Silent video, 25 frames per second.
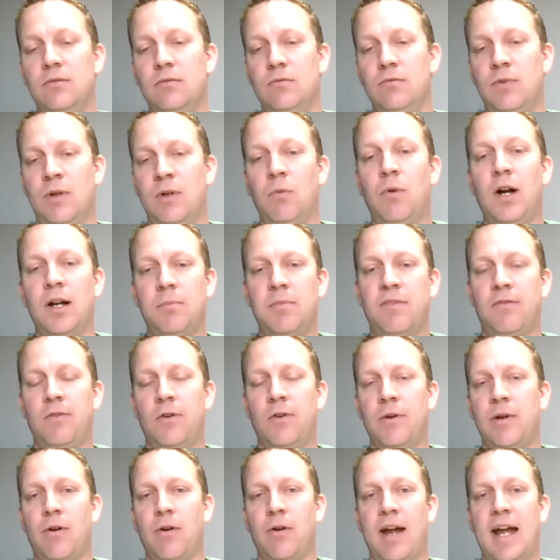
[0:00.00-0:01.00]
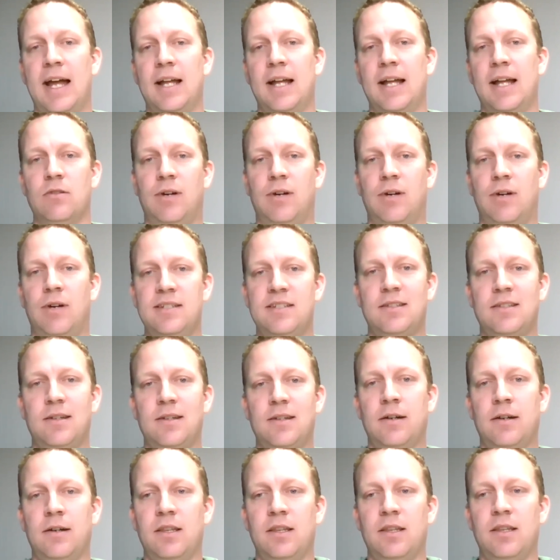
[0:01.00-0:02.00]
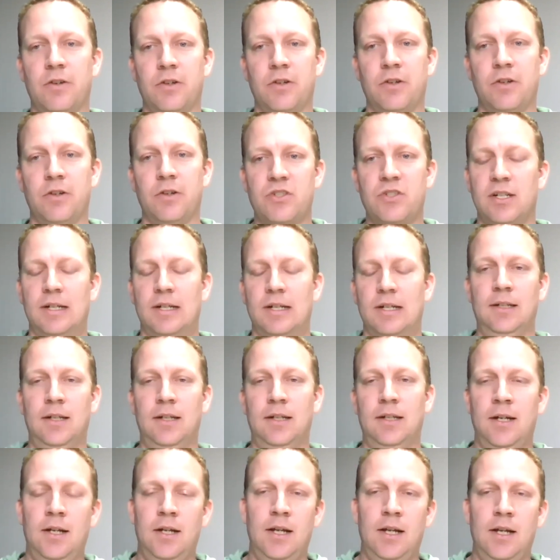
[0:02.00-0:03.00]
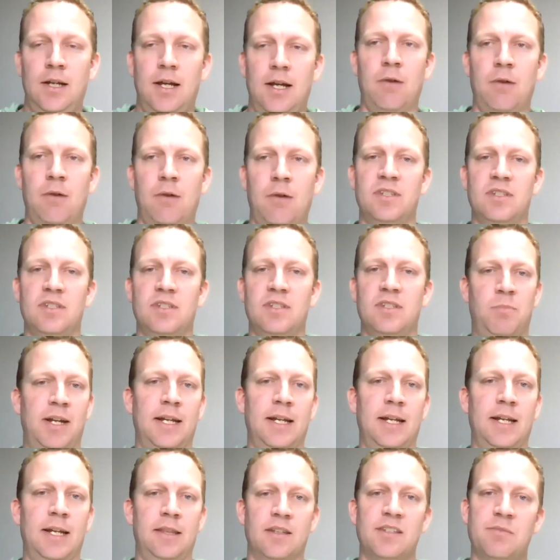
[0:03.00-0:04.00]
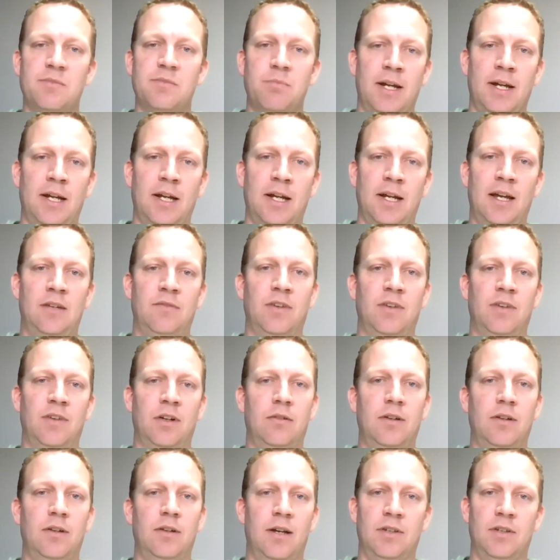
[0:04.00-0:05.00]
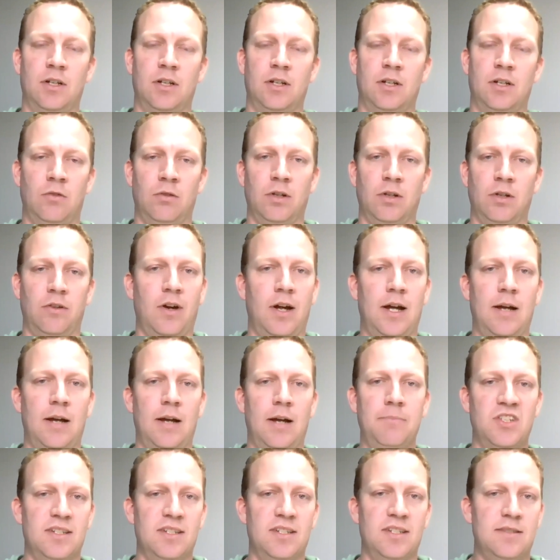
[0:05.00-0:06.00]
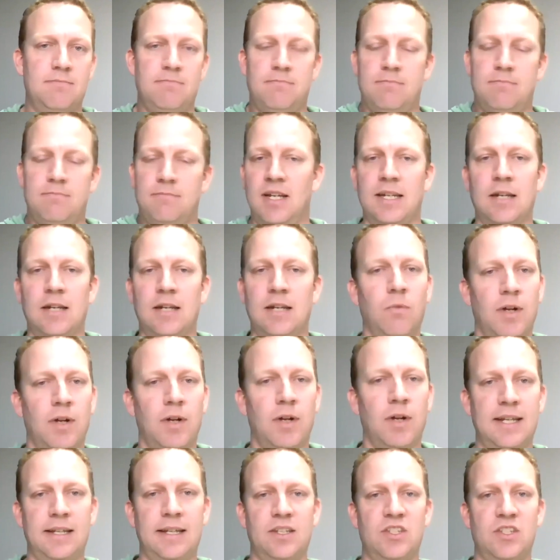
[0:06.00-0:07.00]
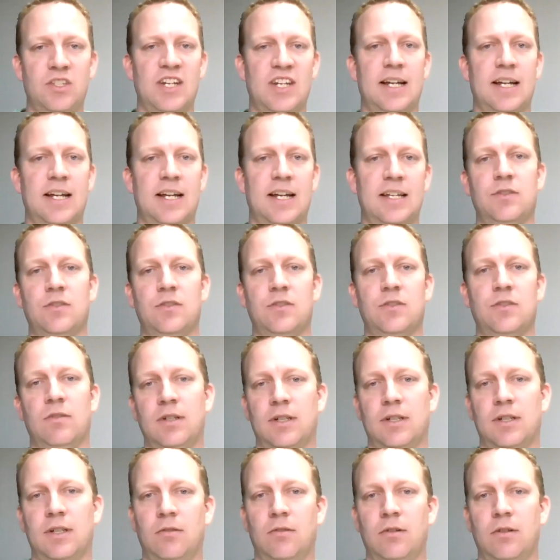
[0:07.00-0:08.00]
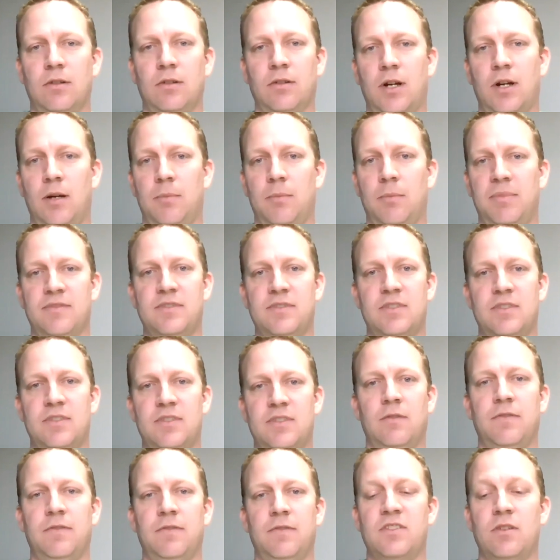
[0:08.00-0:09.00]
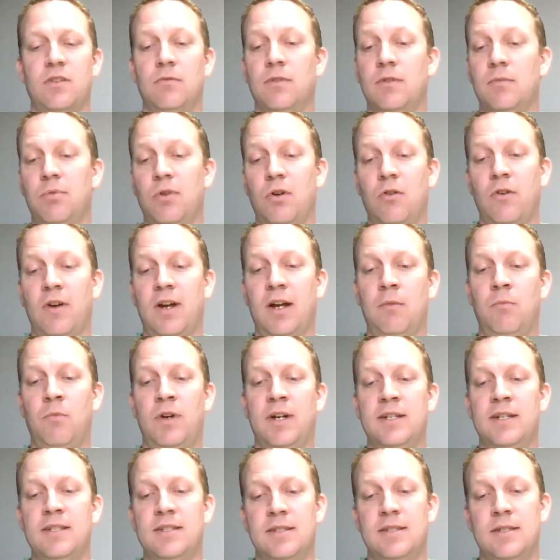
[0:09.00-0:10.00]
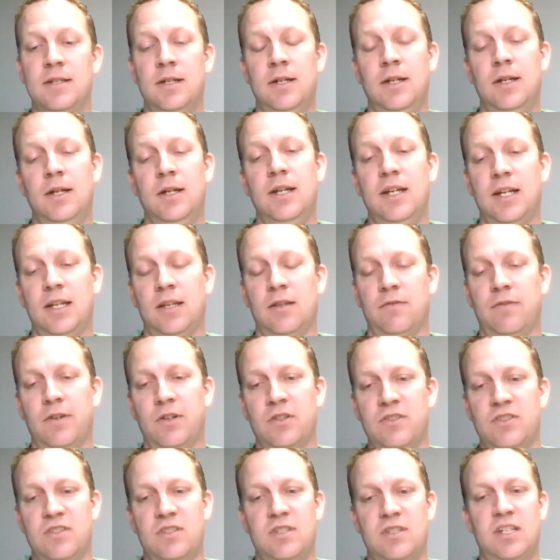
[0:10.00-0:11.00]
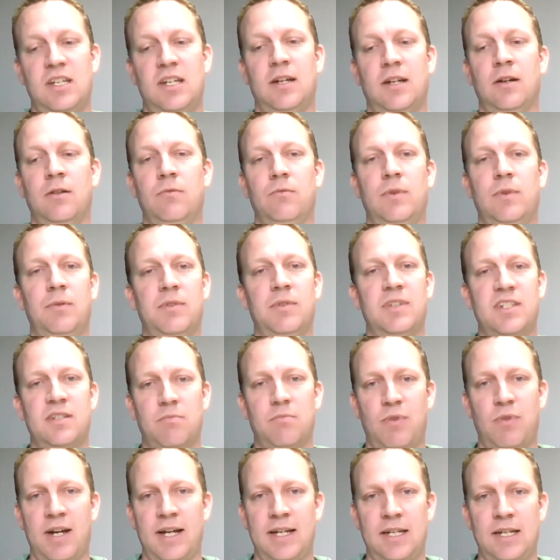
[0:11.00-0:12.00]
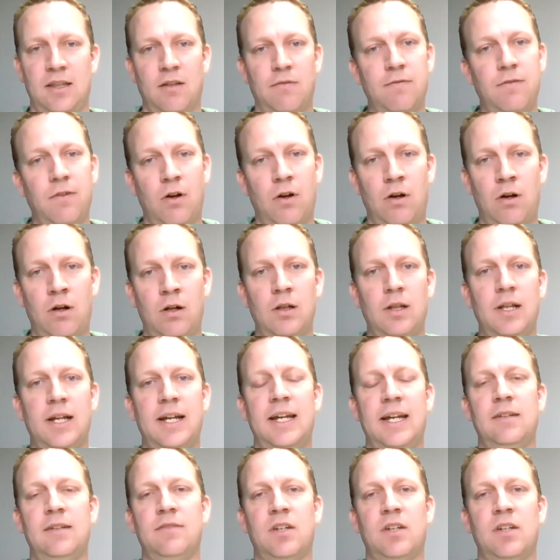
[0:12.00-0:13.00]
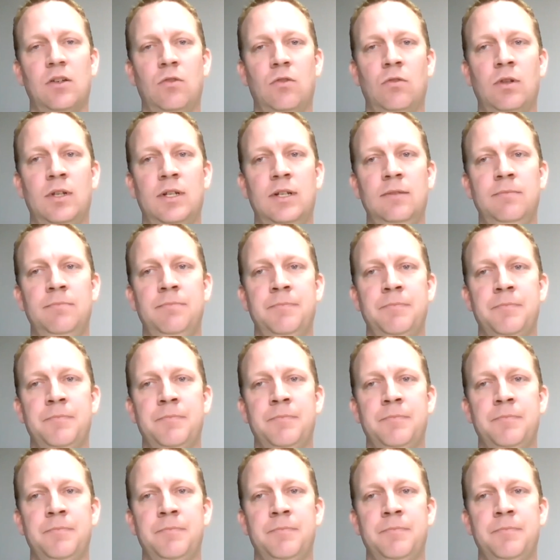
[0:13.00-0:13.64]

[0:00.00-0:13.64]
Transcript: we walked before we ran. So I started the first year, I wouldn't spread it in the spring ahead of a canola crop. Just I didn't want to take the chance of shortening the canola crop with sulfur. So what the program was, in the first year, we would spread in the fall ahead of canola,